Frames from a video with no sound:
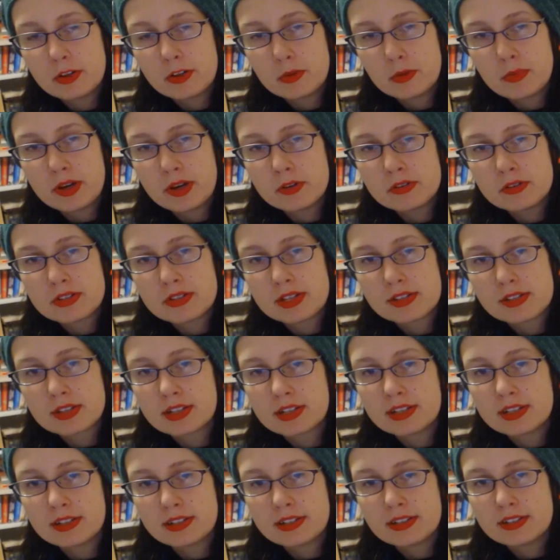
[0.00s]
a little mouse that's
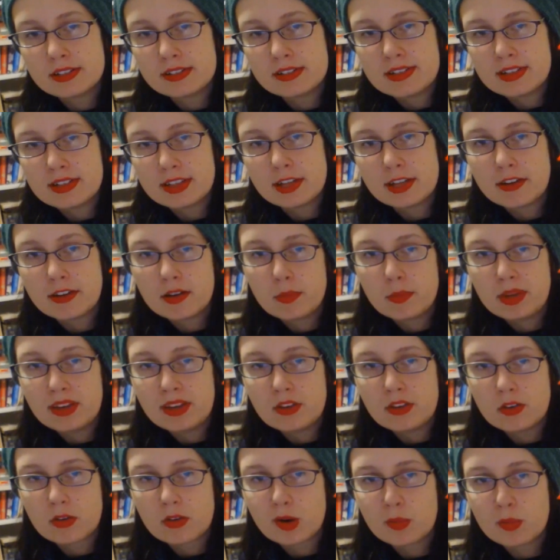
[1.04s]
going to sit there and be
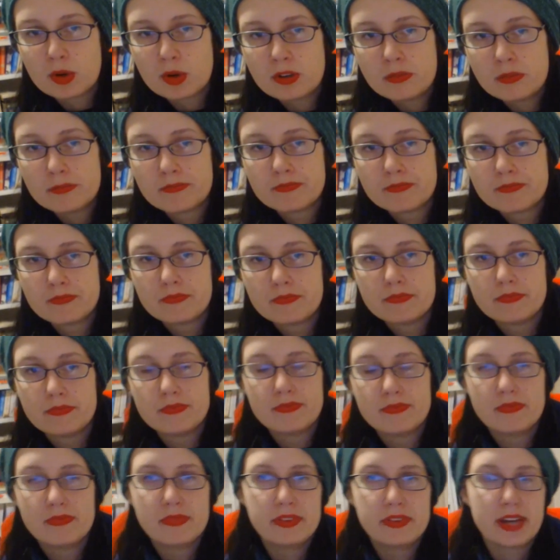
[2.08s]
adorable,
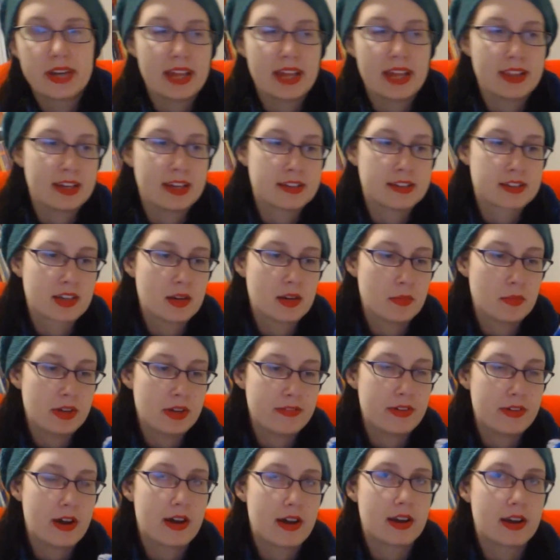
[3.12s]
I think it's going to be
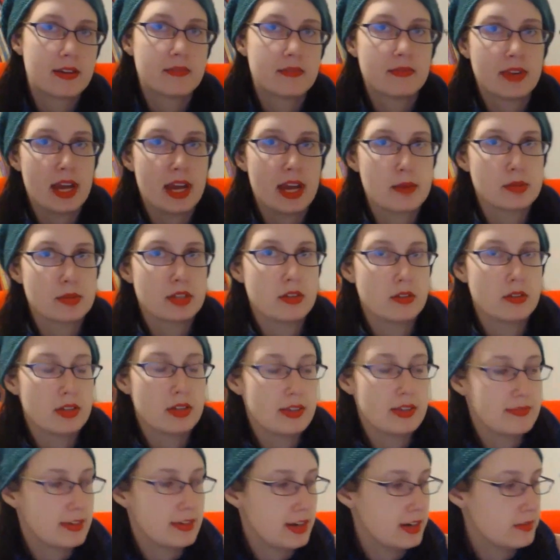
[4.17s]
fine.
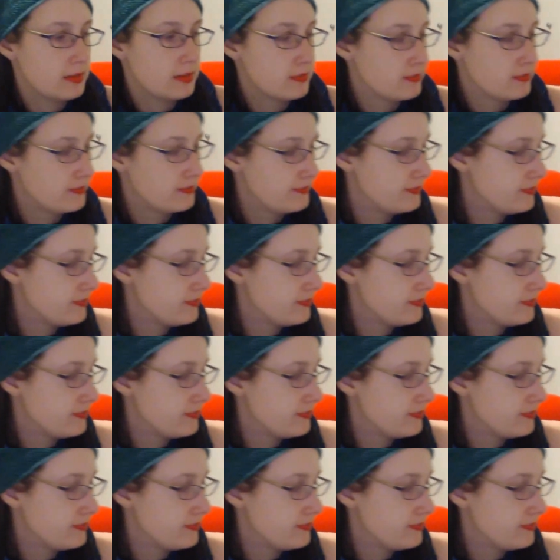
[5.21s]
Absolutely fine.